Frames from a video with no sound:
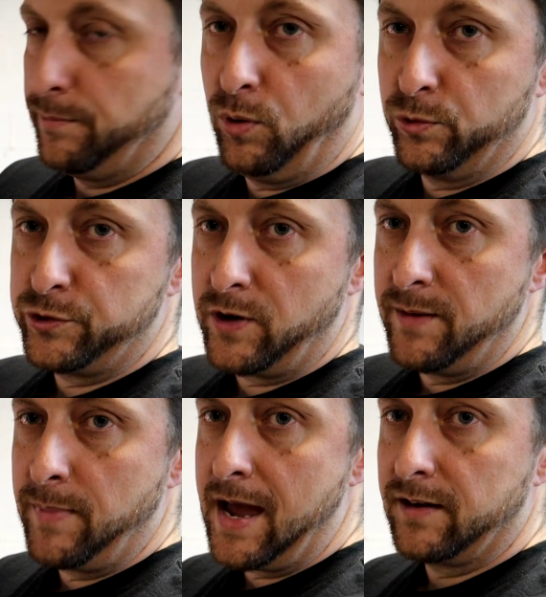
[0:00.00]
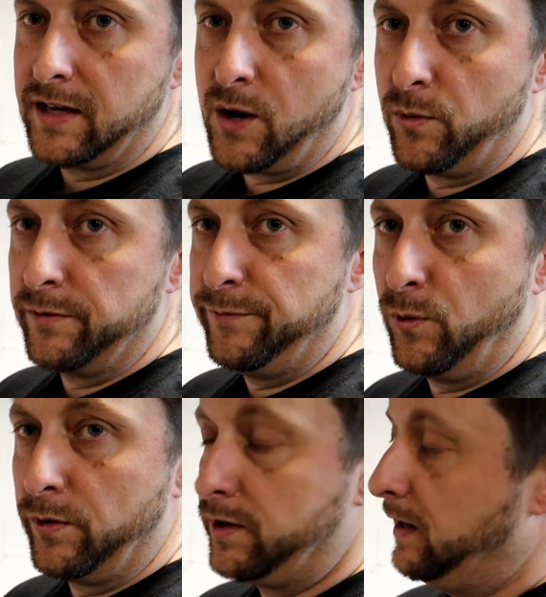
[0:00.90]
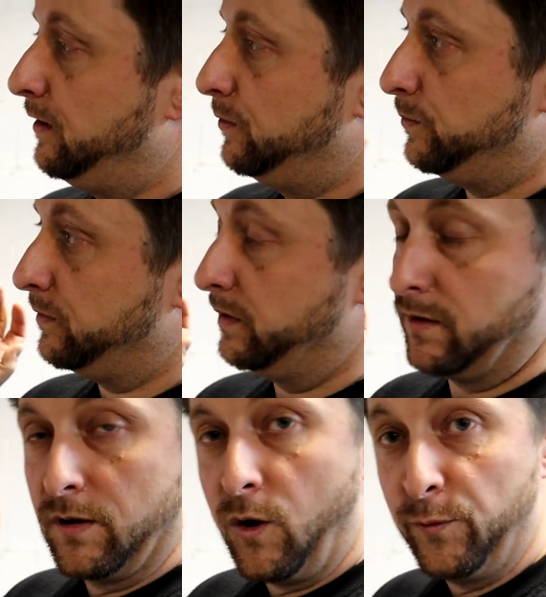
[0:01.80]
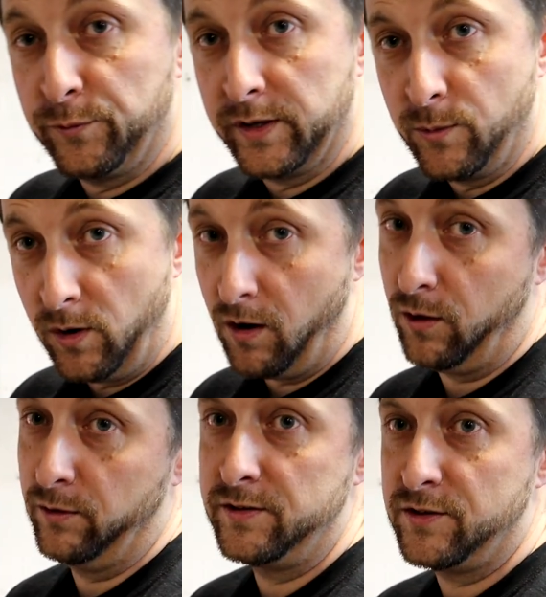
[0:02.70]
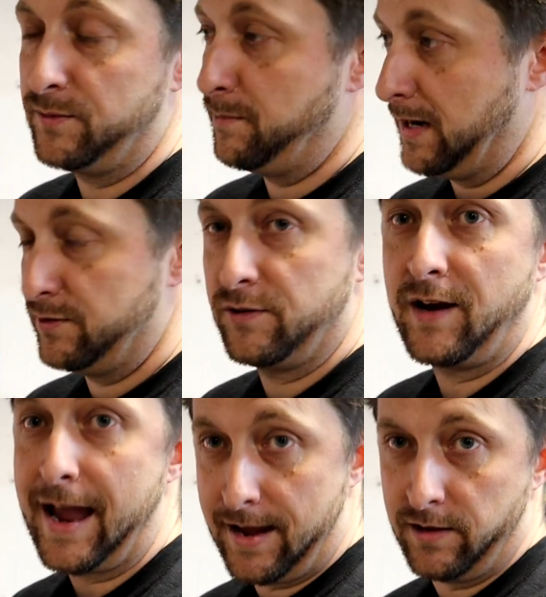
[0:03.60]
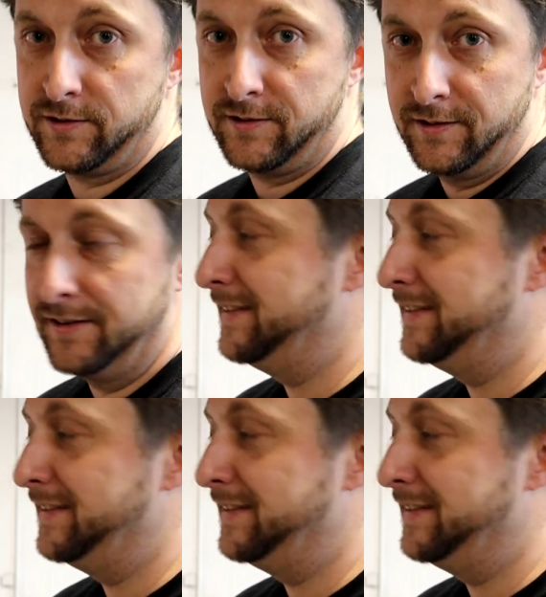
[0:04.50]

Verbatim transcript: pull straight back, now we're in fourth gear, and hopefully we're hauling some major ass.